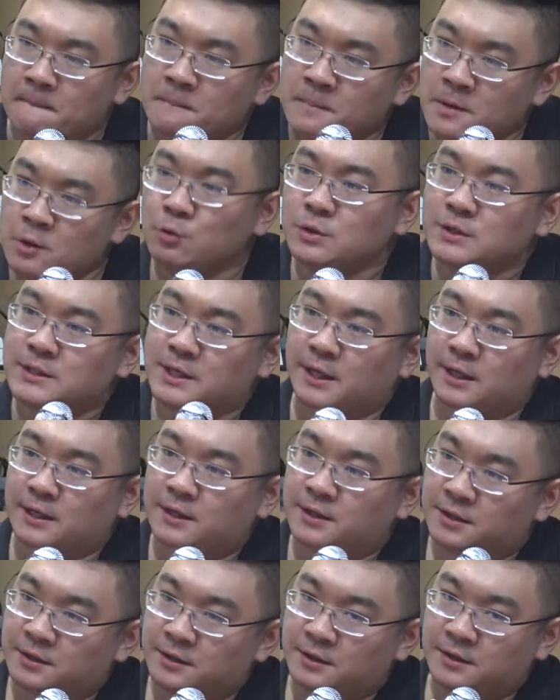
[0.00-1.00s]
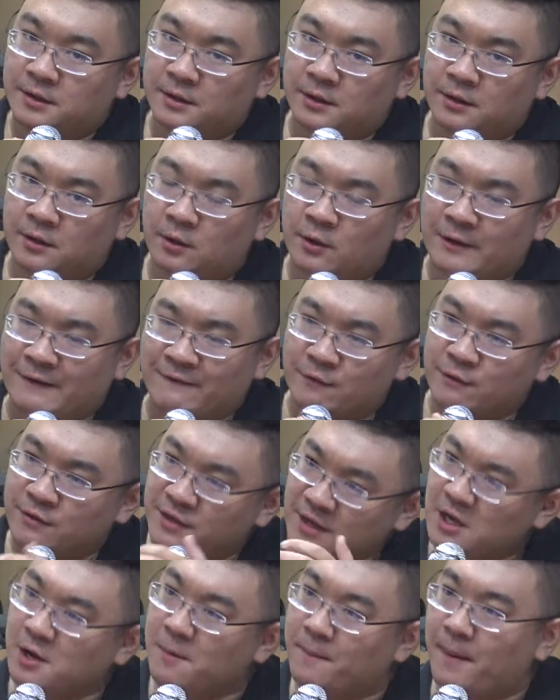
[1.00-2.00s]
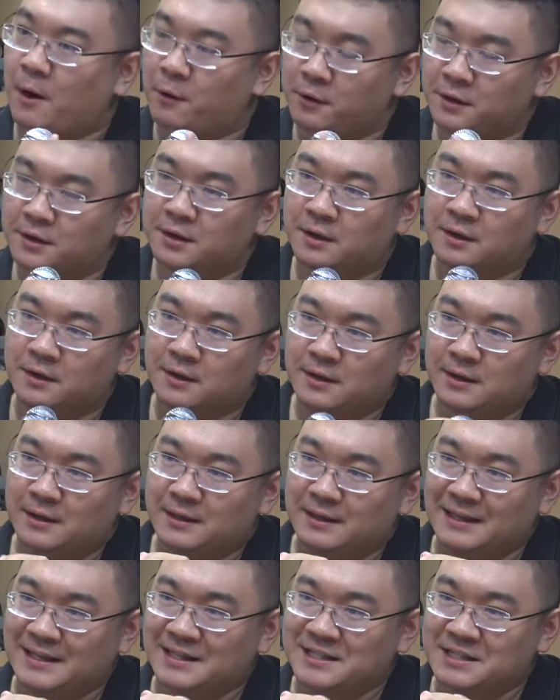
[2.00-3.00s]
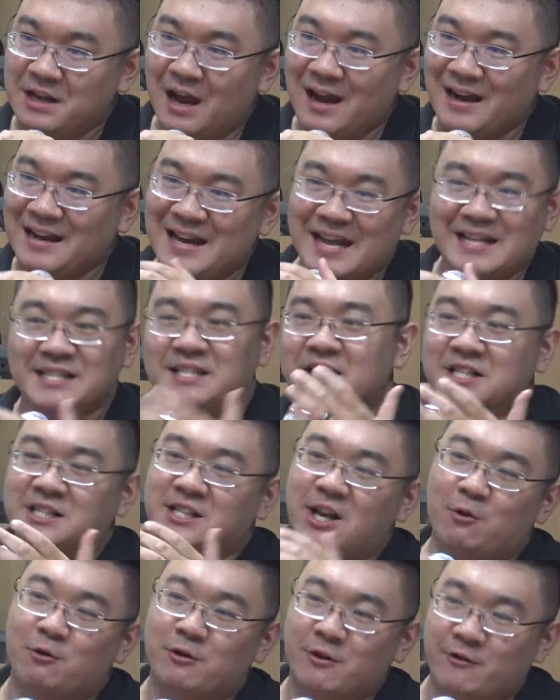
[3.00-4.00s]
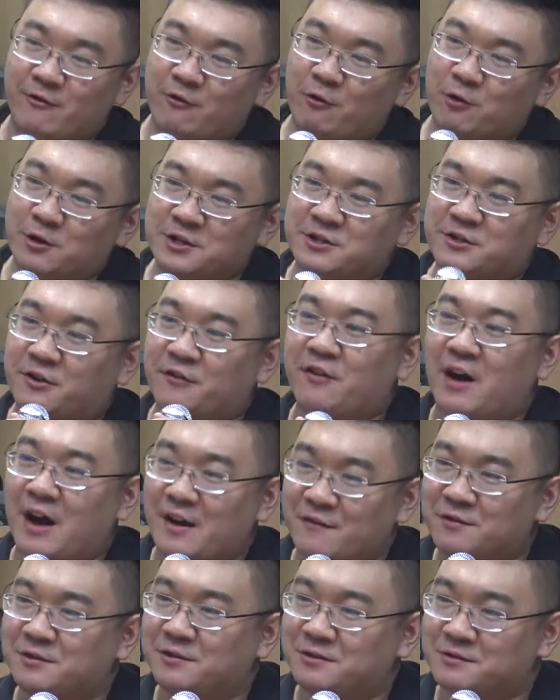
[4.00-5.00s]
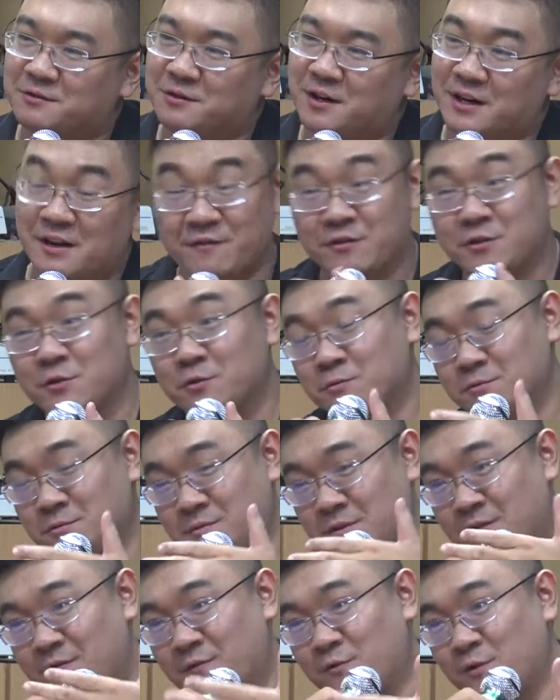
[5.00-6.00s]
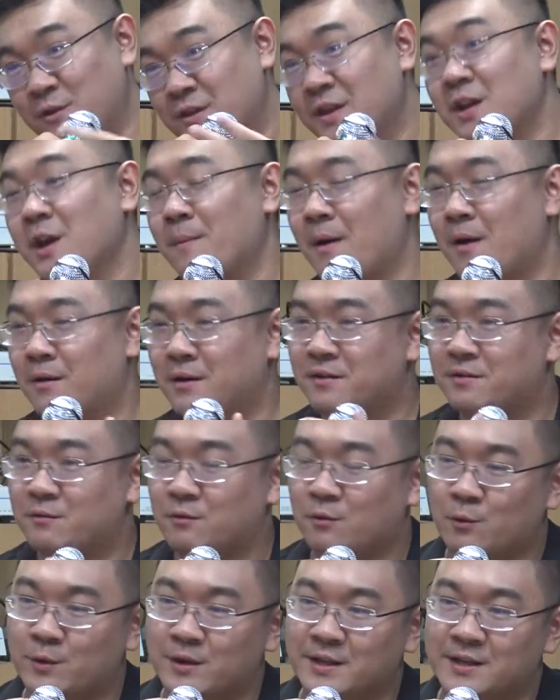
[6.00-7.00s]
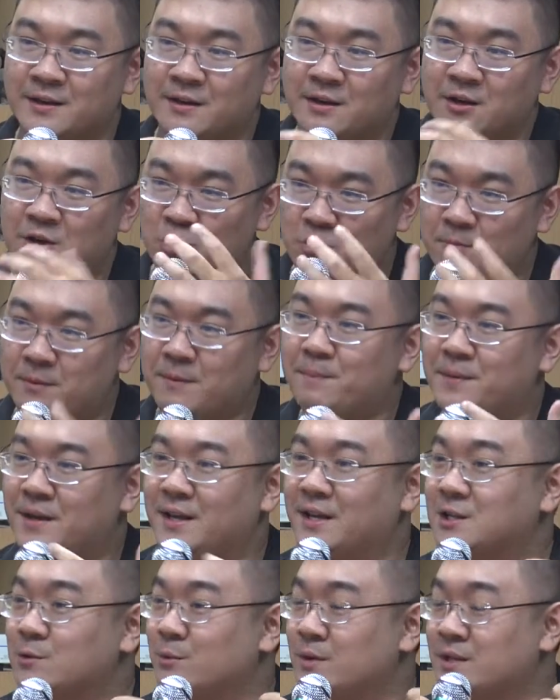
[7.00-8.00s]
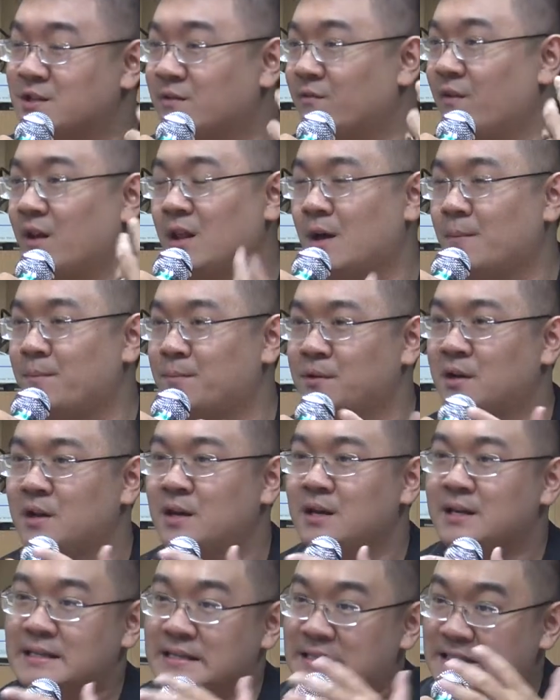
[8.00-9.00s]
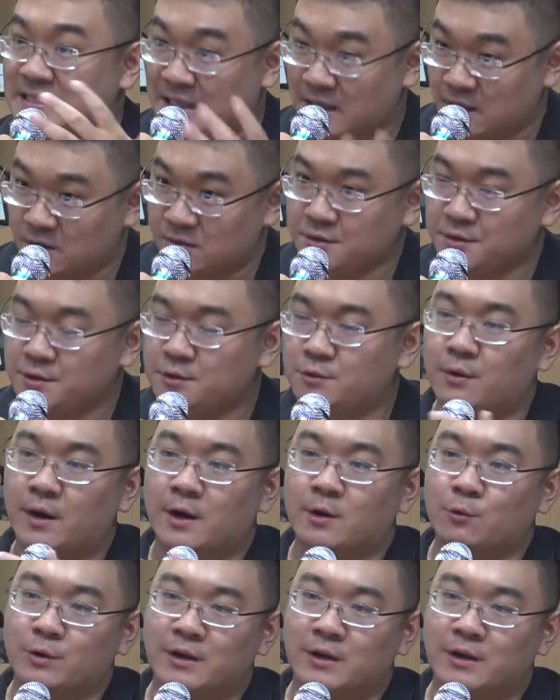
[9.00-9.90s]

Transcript: Music, if you think about it, is not necessary for survival, right? If we think about it, we human beings, we develop skills, right?